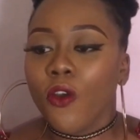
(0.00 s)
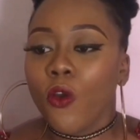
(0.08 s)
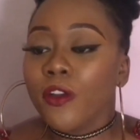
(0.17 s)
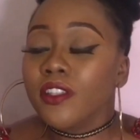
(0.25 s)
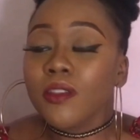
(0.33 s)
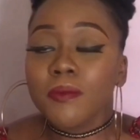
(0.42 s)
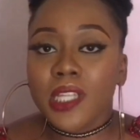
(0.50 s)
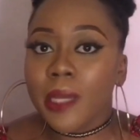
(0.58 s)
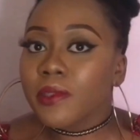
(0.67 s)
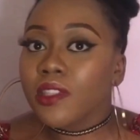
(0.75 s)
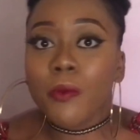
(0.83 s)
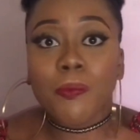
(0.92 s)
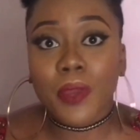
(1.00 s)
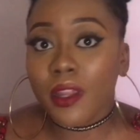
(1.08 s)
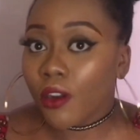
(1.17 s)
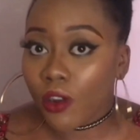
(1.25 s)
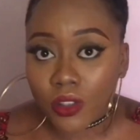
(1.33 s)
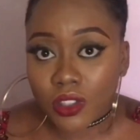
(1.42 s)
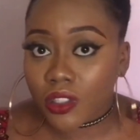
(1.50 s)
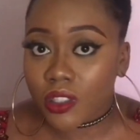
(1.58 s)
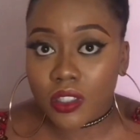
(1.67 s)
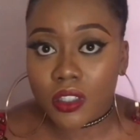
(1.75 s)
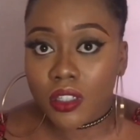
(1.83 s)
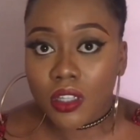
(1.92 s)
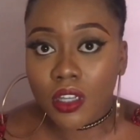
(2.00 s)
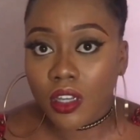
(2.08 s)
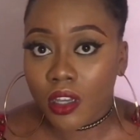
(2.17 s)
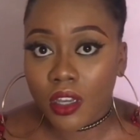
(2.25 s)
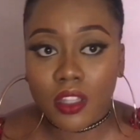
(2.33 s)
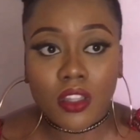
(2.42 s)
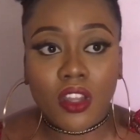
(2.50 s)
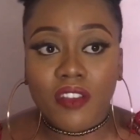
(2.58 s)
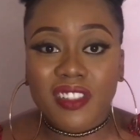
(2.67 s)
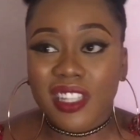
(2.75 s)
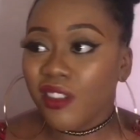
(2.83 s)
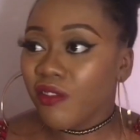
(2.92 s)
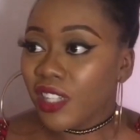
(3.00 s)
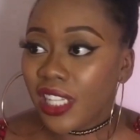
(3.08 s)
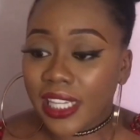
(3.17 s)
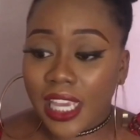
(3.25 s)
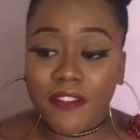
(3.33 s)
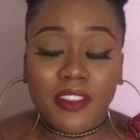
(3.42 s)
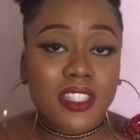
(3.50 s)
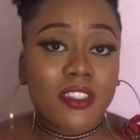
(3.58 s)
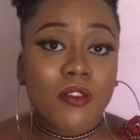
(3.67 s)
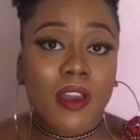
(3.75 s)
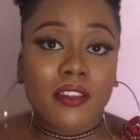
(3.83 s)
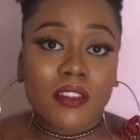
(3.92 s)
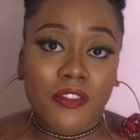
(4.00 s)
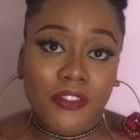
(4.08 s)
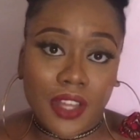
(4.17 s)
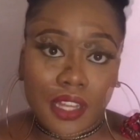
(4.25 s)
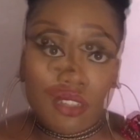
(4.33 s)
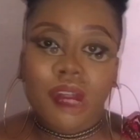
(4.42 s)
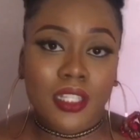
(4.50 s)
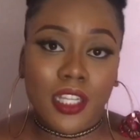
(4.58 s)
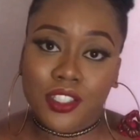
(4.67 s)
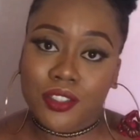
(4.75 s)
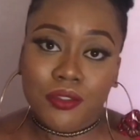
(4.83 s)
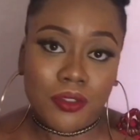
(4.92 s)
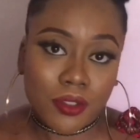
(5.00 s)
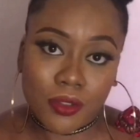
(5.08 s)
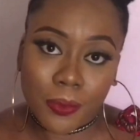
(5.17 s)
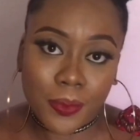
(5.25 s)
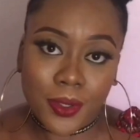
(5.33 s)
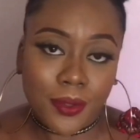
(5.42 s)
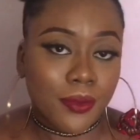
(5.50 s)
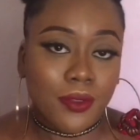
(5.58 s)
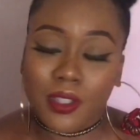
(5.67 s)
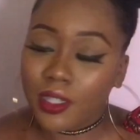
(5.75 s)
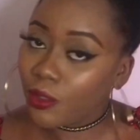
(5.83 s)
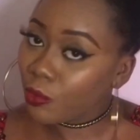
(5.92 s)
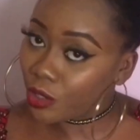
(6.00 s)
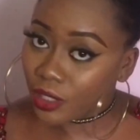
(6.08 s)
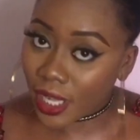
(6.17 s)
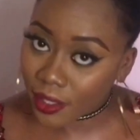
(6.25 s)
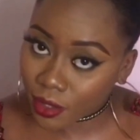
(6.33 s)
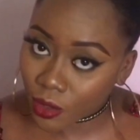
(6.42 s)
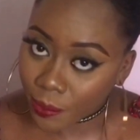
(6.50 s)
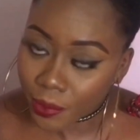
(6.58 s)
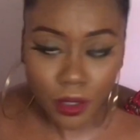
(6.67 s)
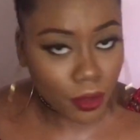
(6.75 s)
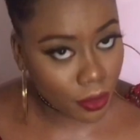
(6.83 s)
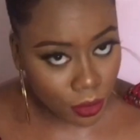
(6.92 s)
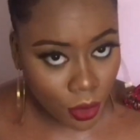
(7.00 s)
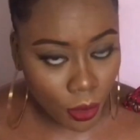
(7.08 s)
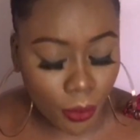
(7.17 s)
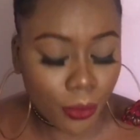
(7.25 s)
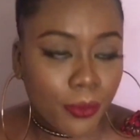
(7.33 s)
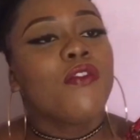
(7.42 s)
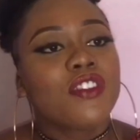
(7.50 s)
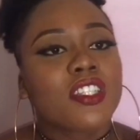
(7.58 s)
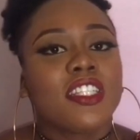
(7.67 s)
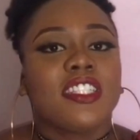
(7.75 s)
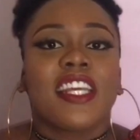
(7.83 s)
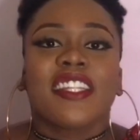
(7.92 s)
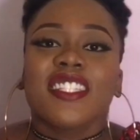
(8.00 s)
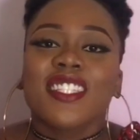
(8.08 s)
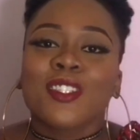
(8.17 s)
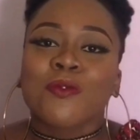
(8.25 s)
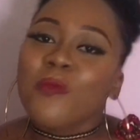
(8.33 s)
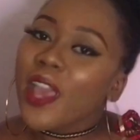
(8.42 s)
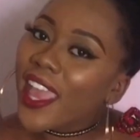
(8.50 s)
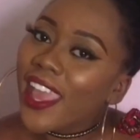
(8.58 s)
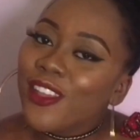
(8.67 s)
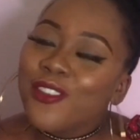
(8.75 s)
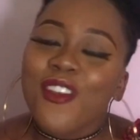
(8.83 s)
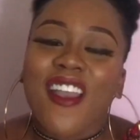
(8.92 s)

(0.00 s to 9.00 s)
or sometimes they may not, you know, they don't really care if they see you as a fan, but that should not stop you. Should that stop you? No. Obviously, then this is where